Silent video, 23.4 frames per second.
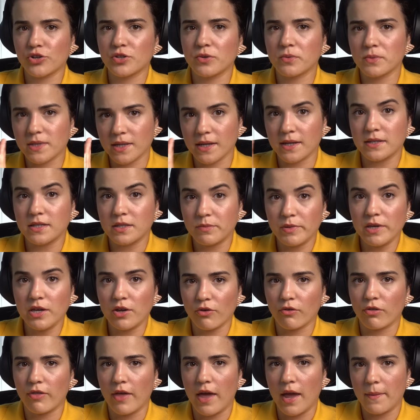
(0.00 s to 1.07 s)
so it was like a
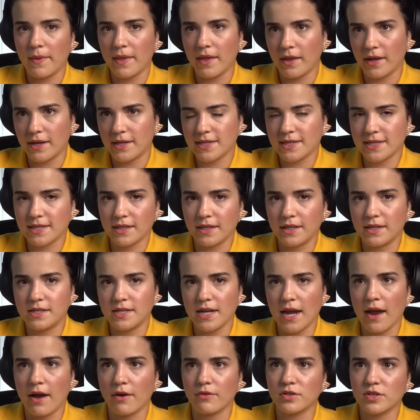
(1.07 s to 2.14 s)
speaker thing that like slid
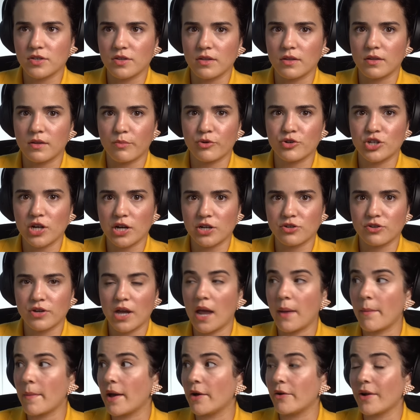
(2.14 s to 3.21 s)
down, so then the projector
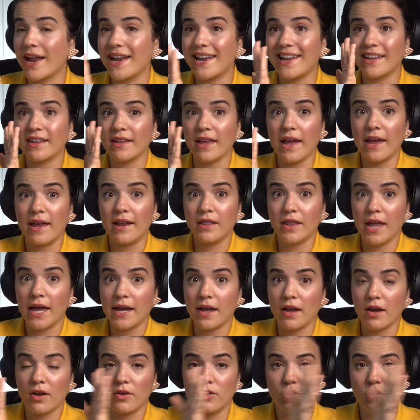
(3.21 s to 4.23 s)
came out, and it like,